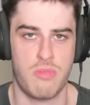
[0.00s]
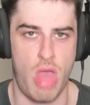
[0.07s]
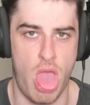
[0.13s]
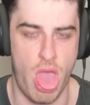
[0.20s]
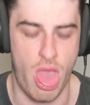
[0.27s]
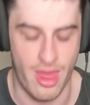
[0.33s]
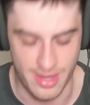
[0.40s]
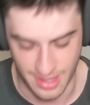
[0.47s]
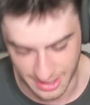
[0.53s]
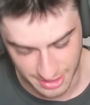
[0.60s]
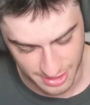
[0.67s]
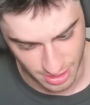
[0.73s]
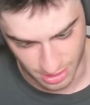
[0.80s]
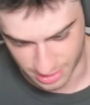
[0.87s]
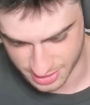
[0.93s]
nah, and like,
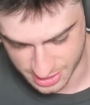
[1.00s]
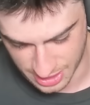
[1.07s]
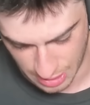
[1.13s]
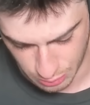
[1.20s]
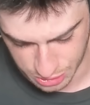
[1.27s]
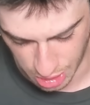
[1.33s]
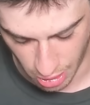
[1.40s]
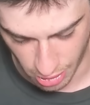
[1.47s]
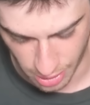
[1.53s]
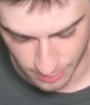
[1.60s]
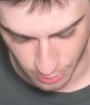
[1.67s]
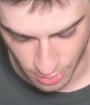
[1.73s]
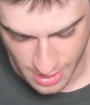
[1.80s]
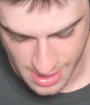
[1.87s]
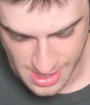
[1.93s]
oh, it was
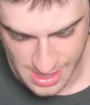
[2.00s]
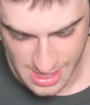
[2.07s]
horrible.